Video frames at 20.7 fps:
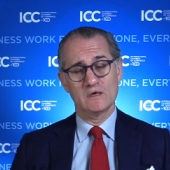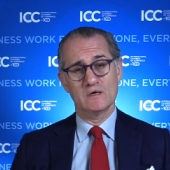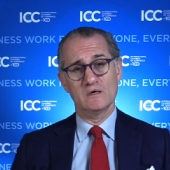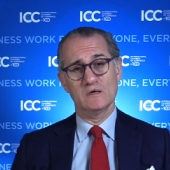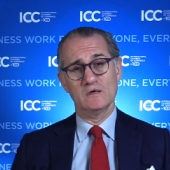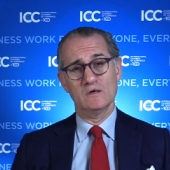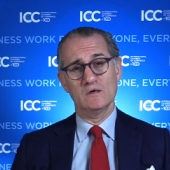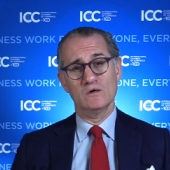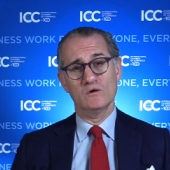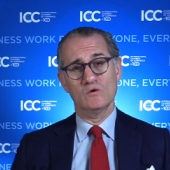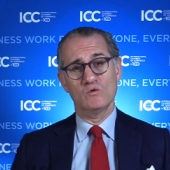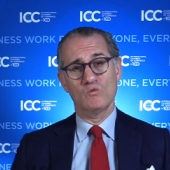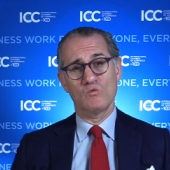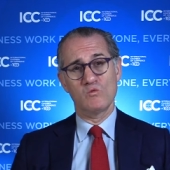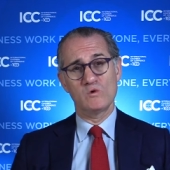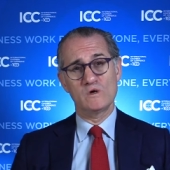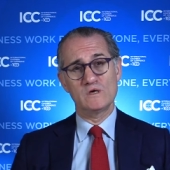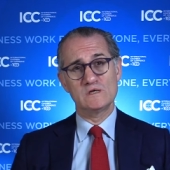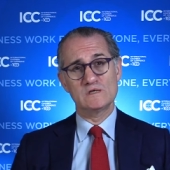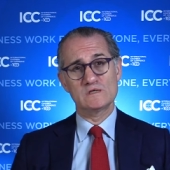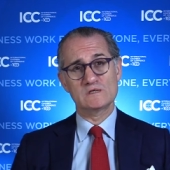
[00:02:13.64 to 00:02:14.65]
Uh,
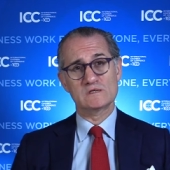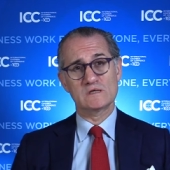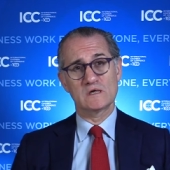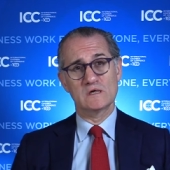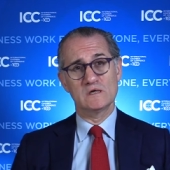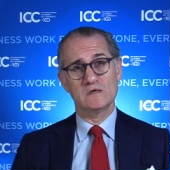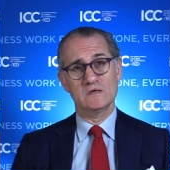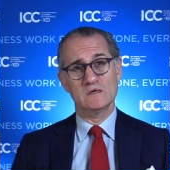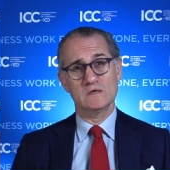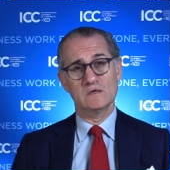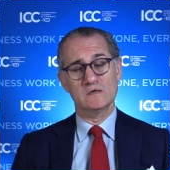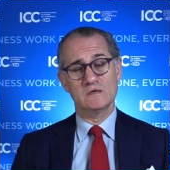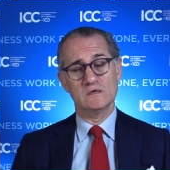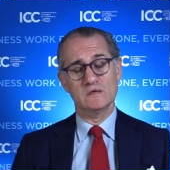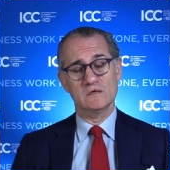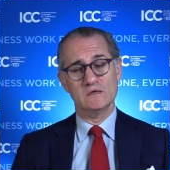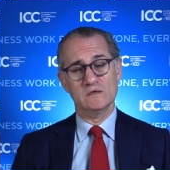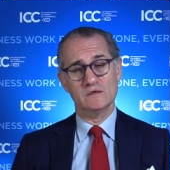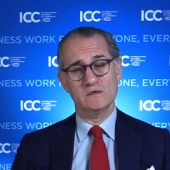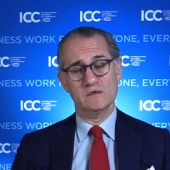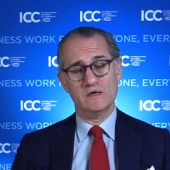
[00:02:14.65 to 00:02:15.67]
with uh, uh,
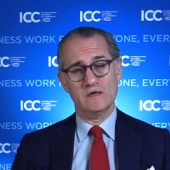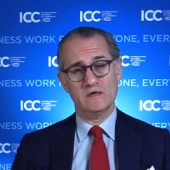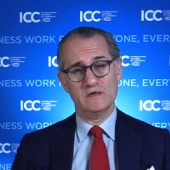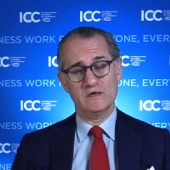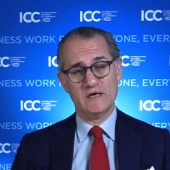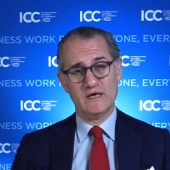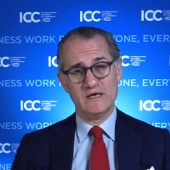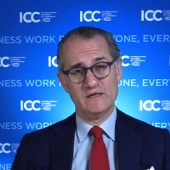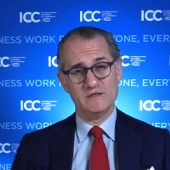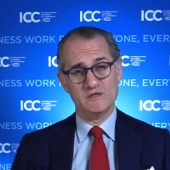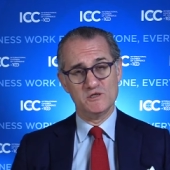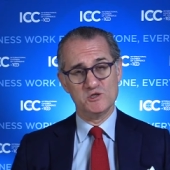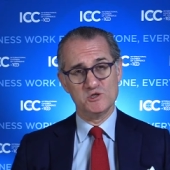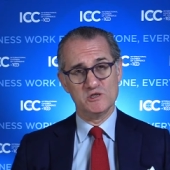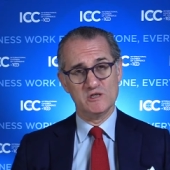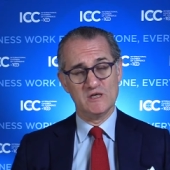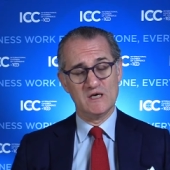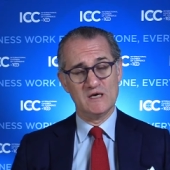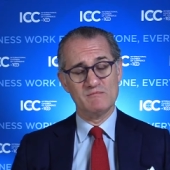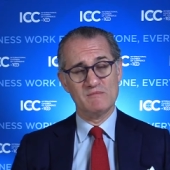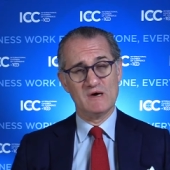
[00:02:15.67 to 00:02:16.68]

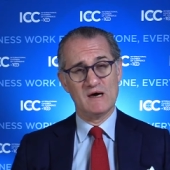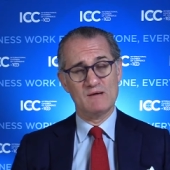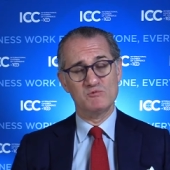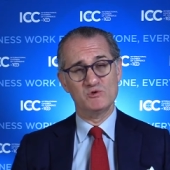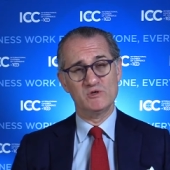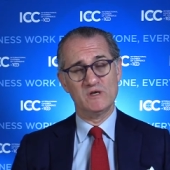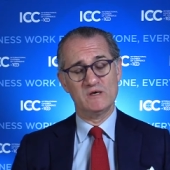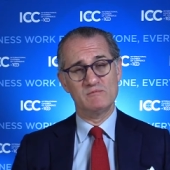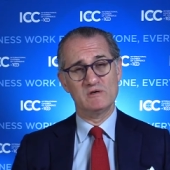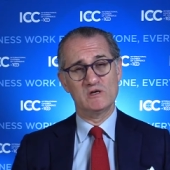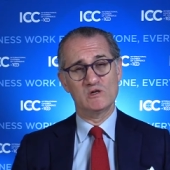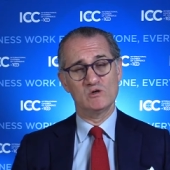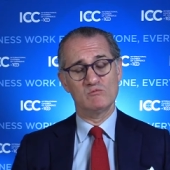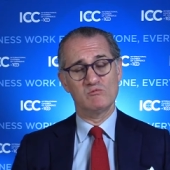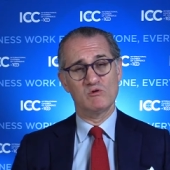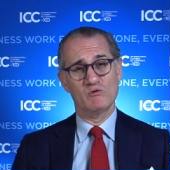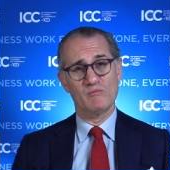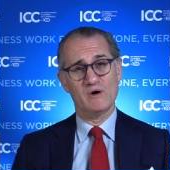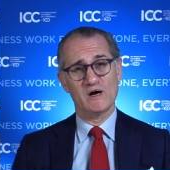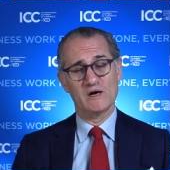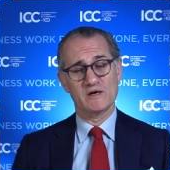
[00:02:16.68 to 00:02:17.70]
ADGM, Abu Dhabi
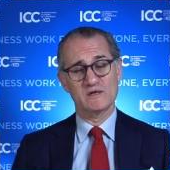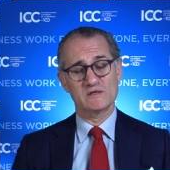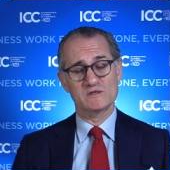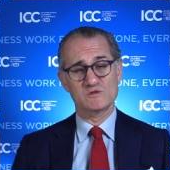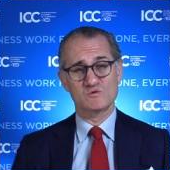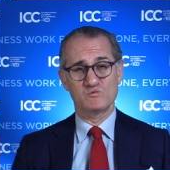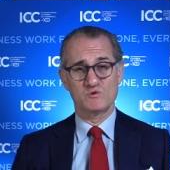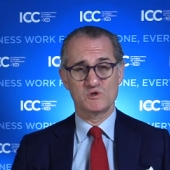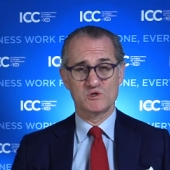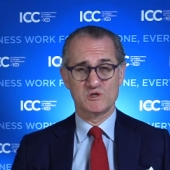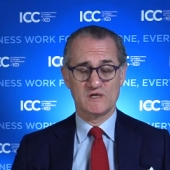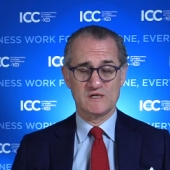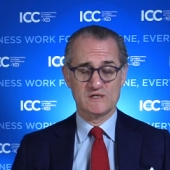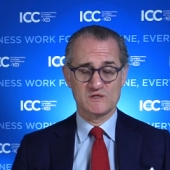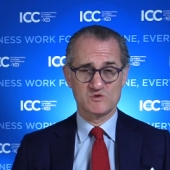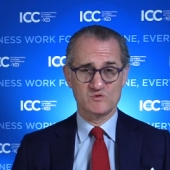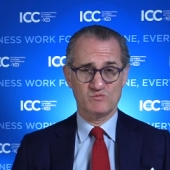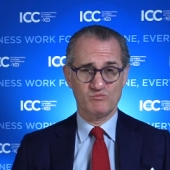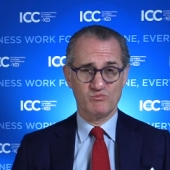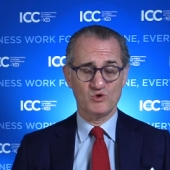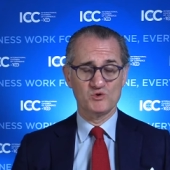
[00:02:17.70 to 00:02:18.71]
Global Markets, which has
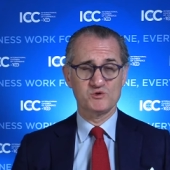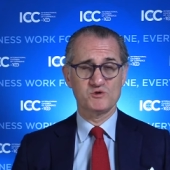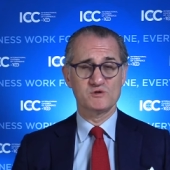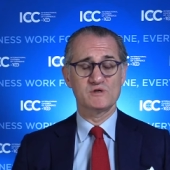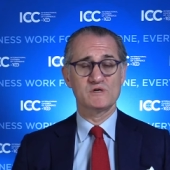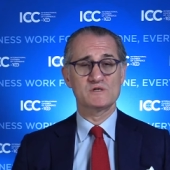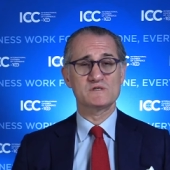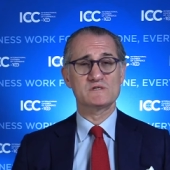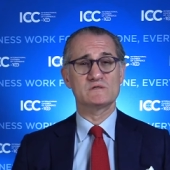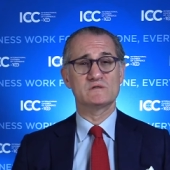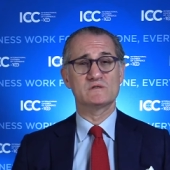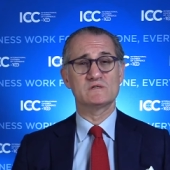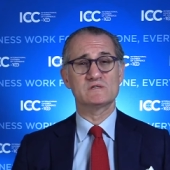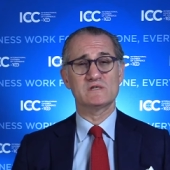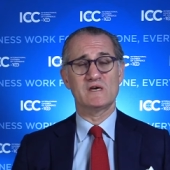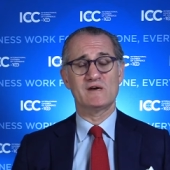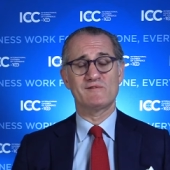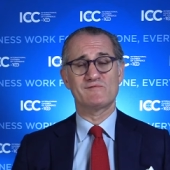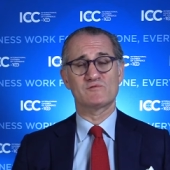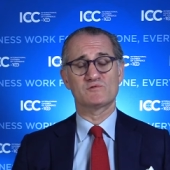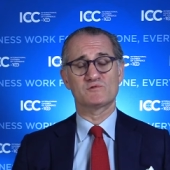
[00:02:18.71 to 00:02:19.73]
supported us in this
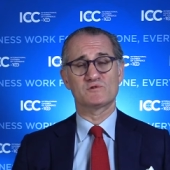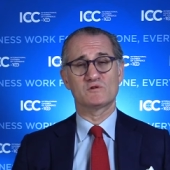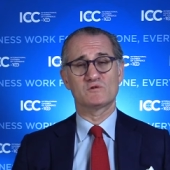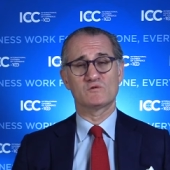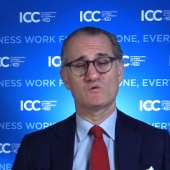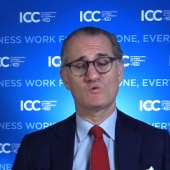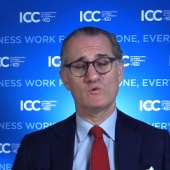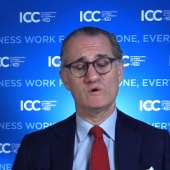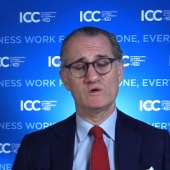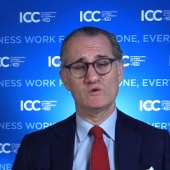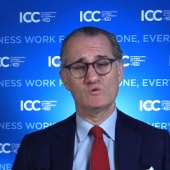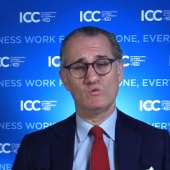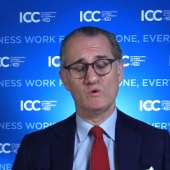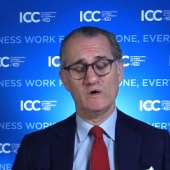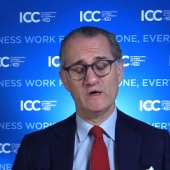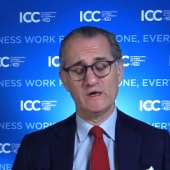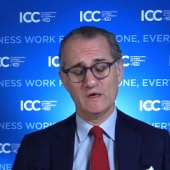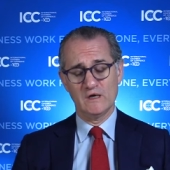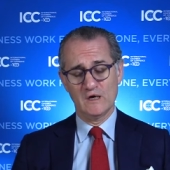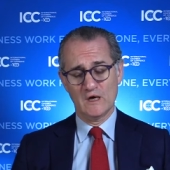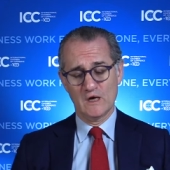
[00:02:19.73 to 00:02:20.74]
effort in a great
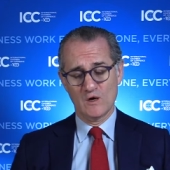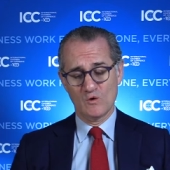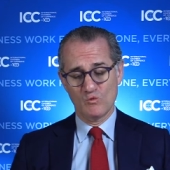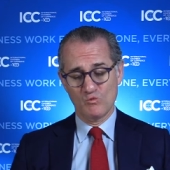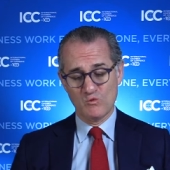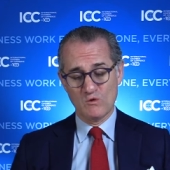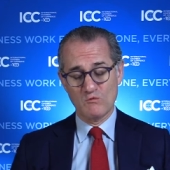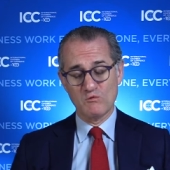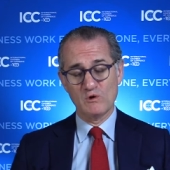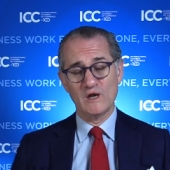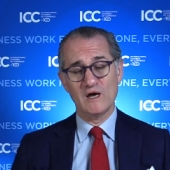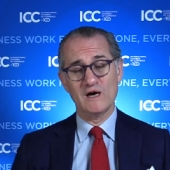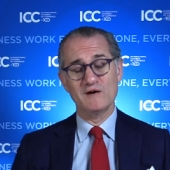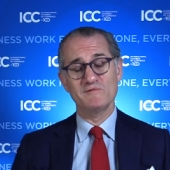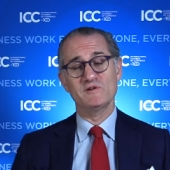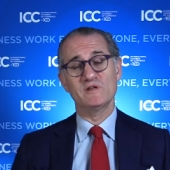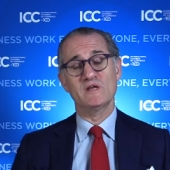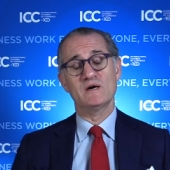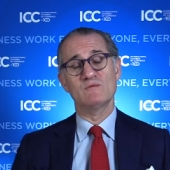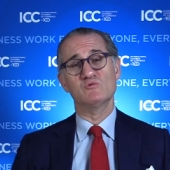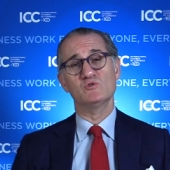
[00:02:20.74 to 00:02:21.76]
way, we will have
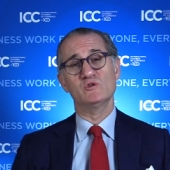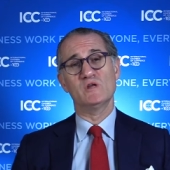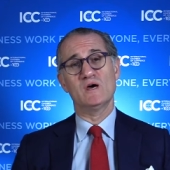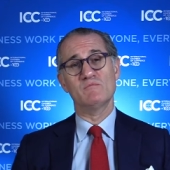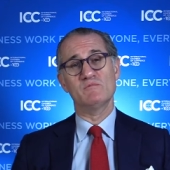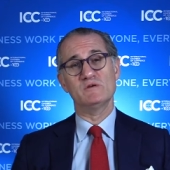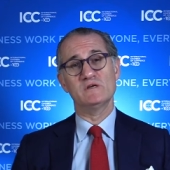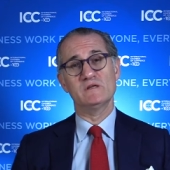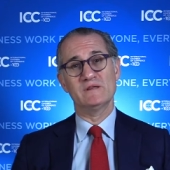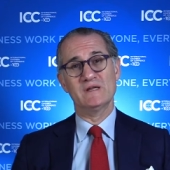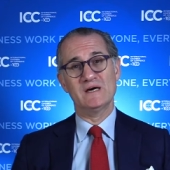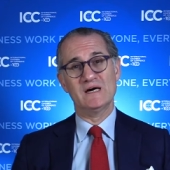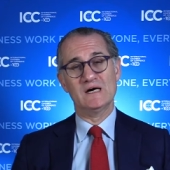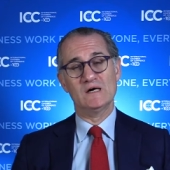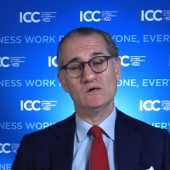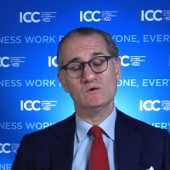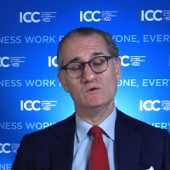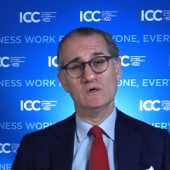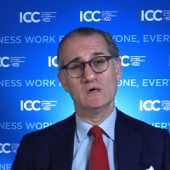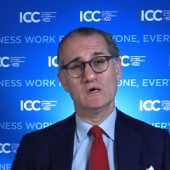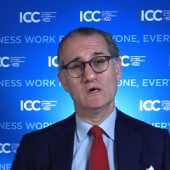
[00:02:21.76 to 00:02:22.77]
in Abu Dhabi
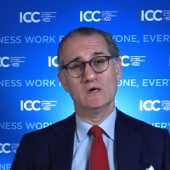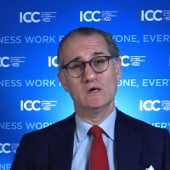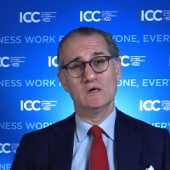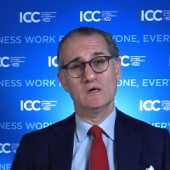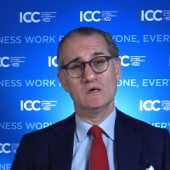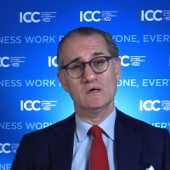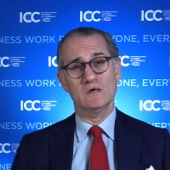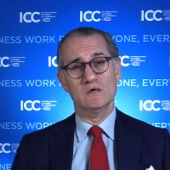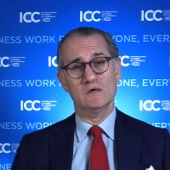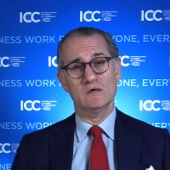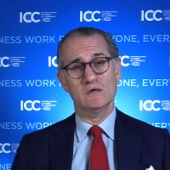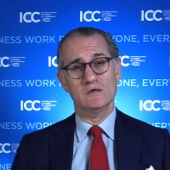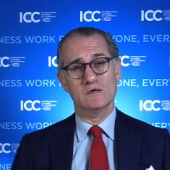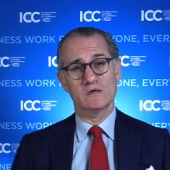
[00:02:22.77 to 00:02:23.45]
now uh, a,